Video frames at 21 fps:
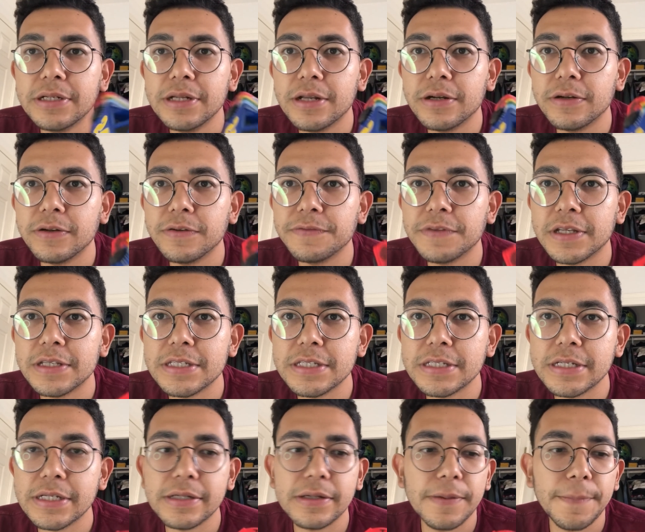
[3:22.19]
I don't know if that's
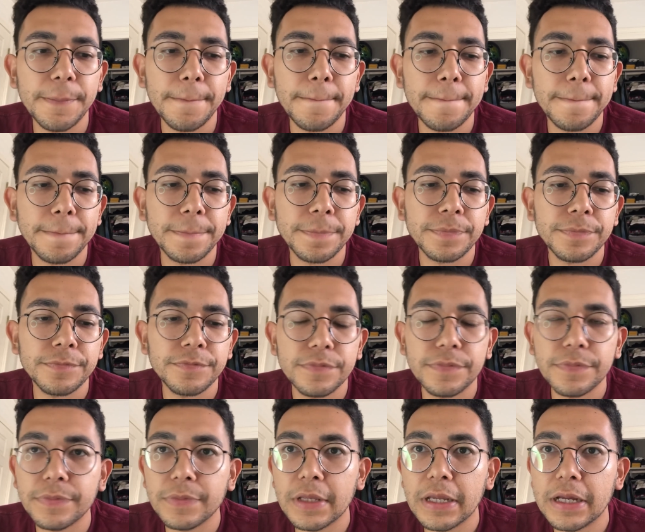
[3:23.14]
like
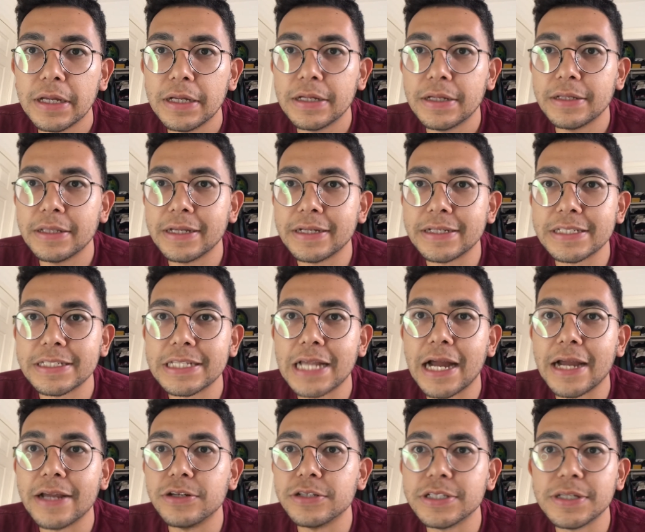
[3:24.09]
a
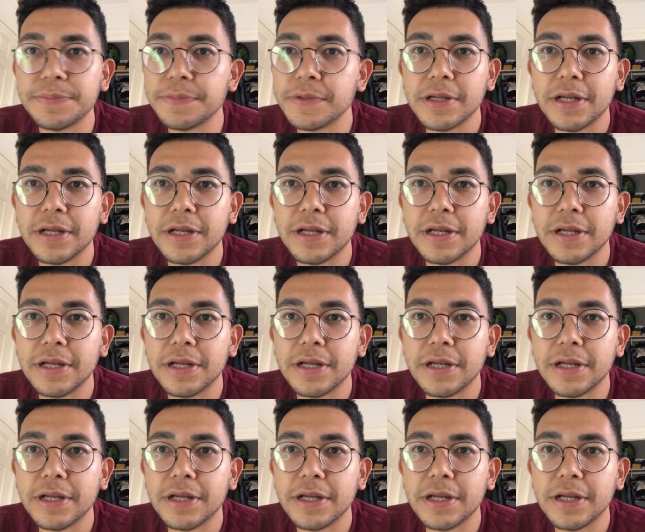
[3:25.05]
sign or something.